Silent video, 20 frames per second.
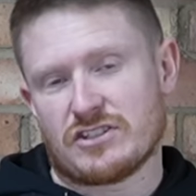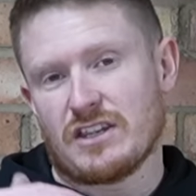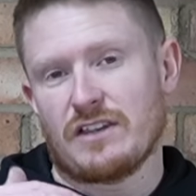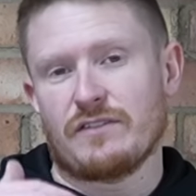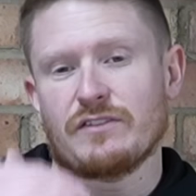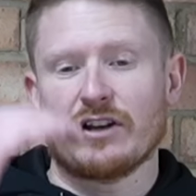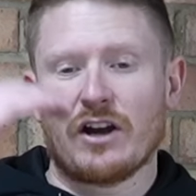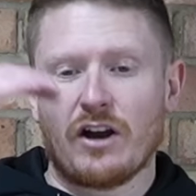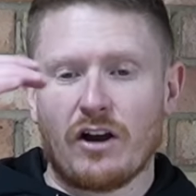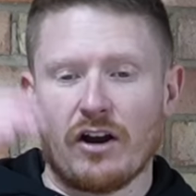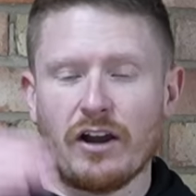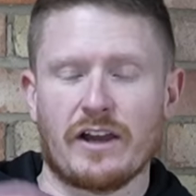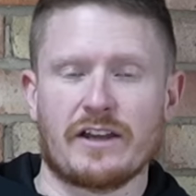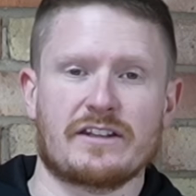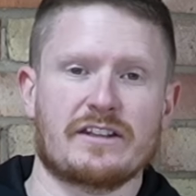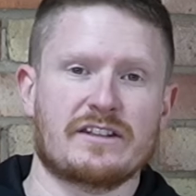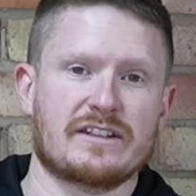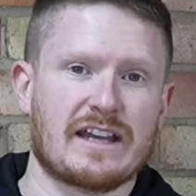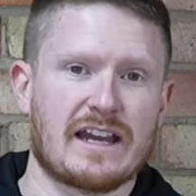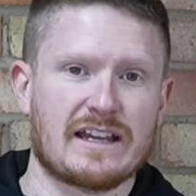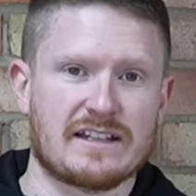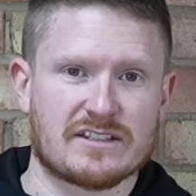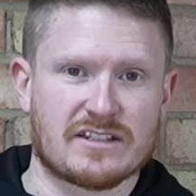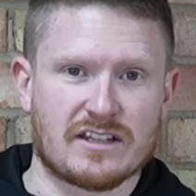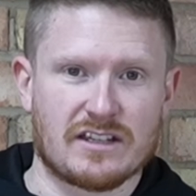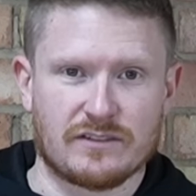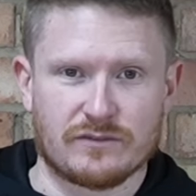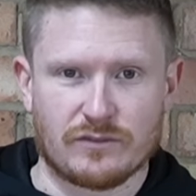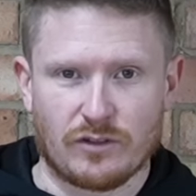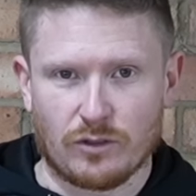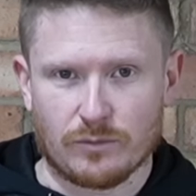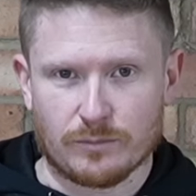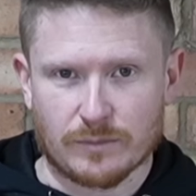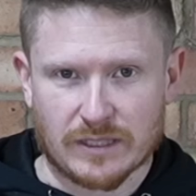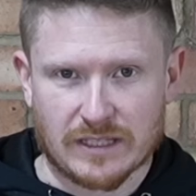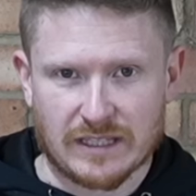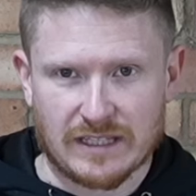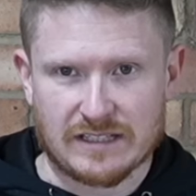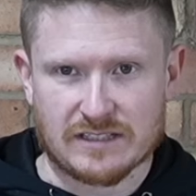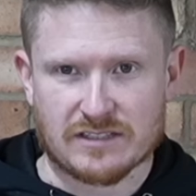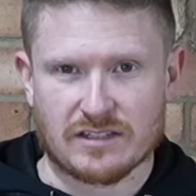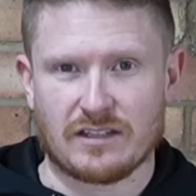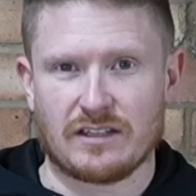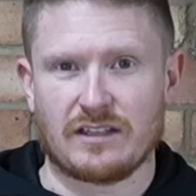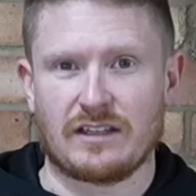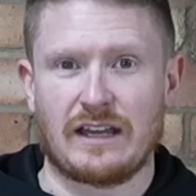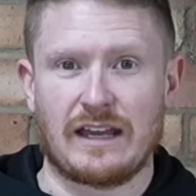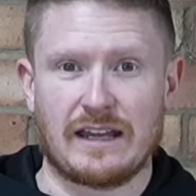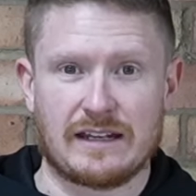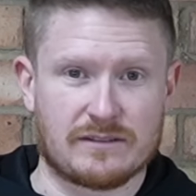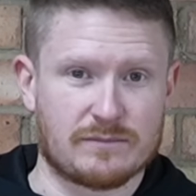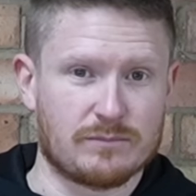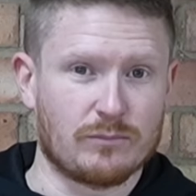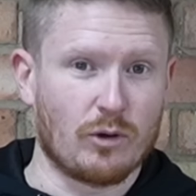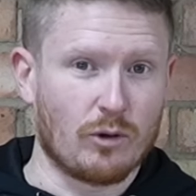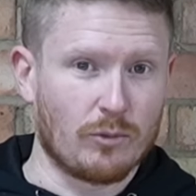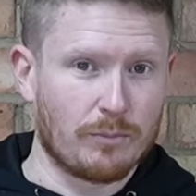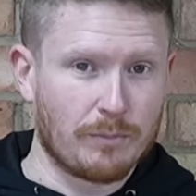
It's even higher than the 18-volt Makita and more